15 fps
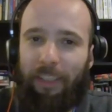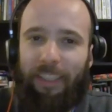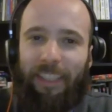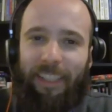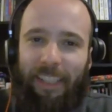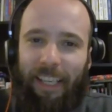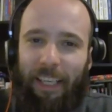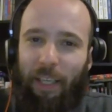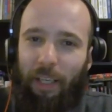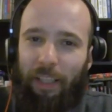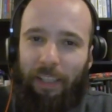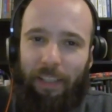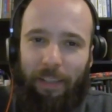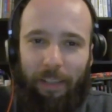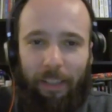or at least like
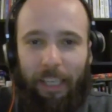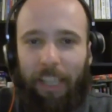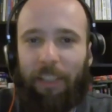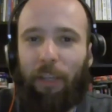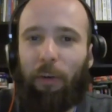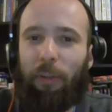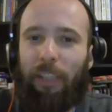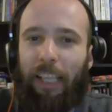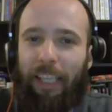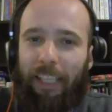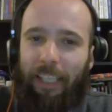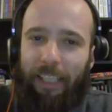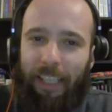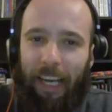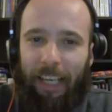later on
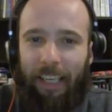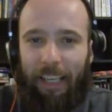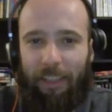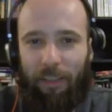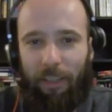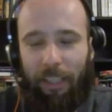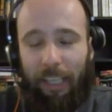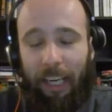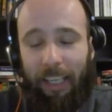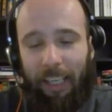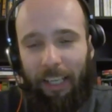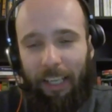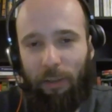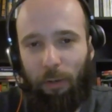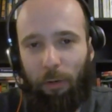like highlights
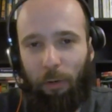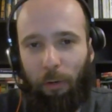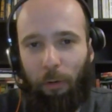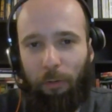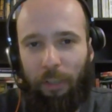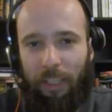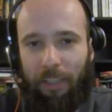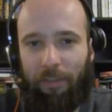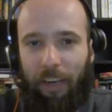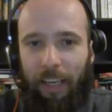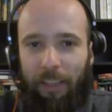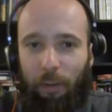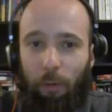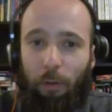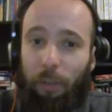of his
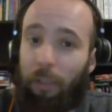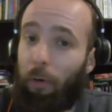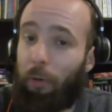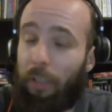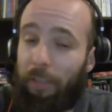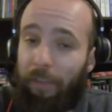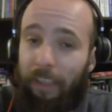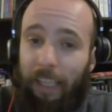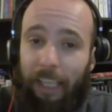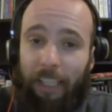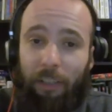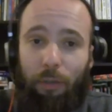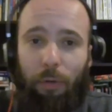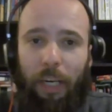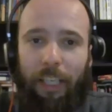fights, or even
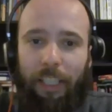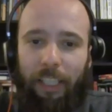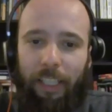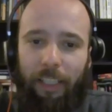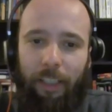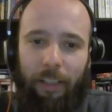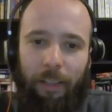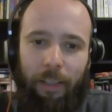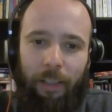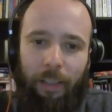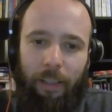like training.